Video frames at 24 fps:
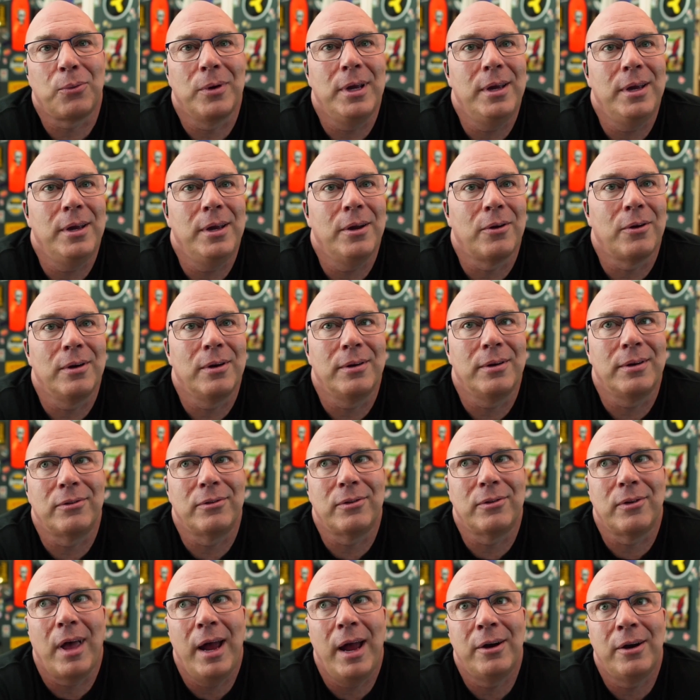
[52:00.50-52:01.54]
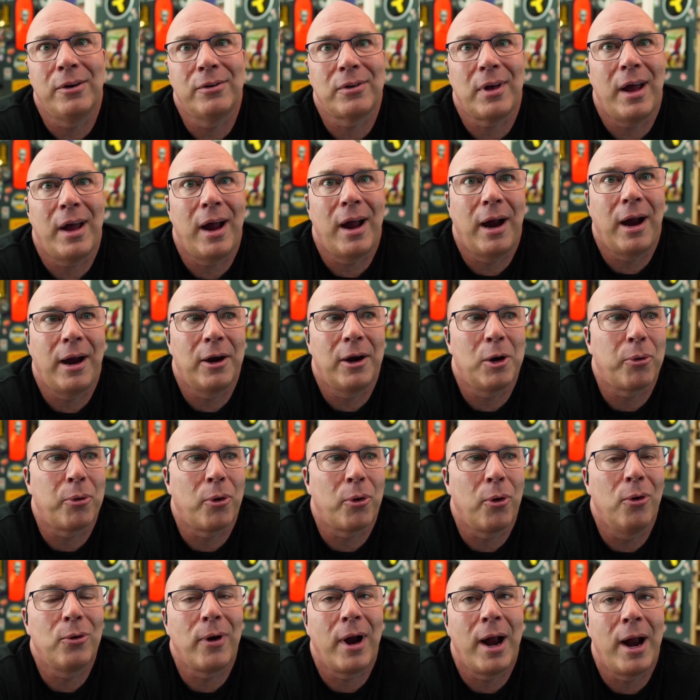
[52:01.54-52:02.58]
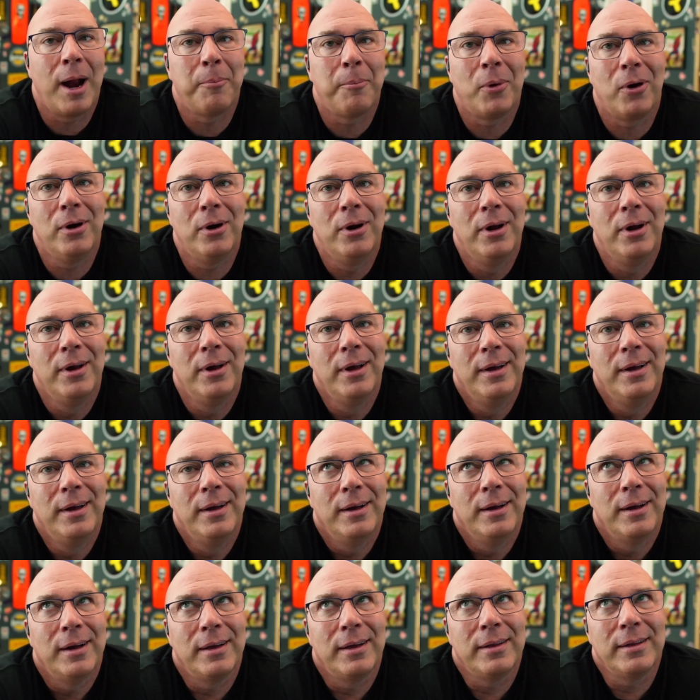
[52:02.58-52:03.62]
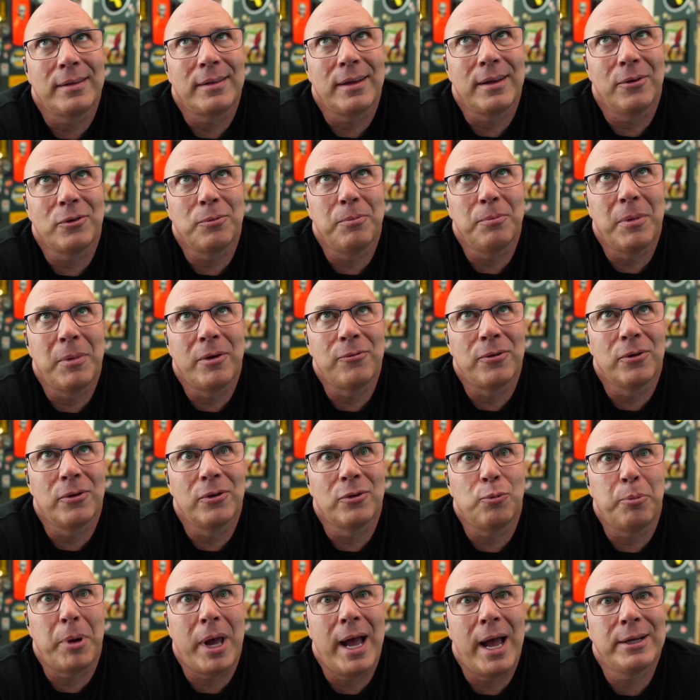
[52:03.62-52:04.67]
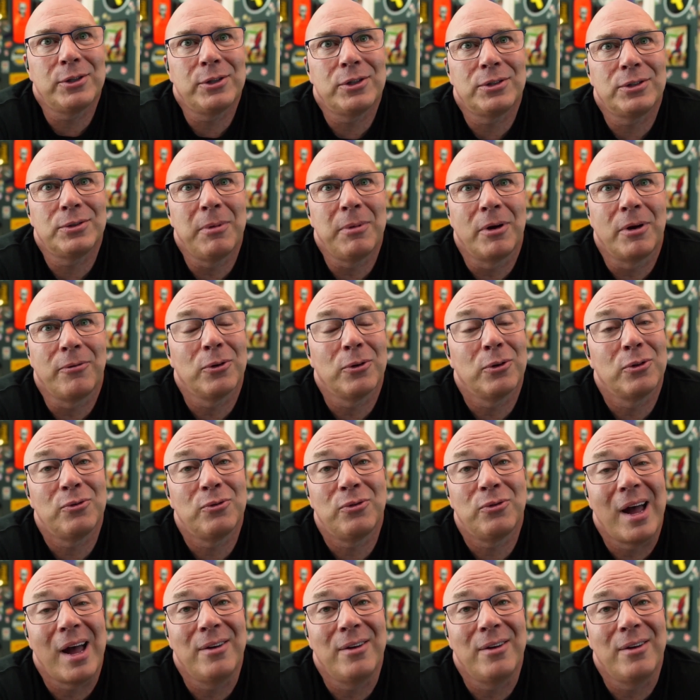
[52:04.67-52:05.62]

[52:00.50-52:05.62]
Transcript: 3 designers. I hired a programmer. I think that was my first batch, my first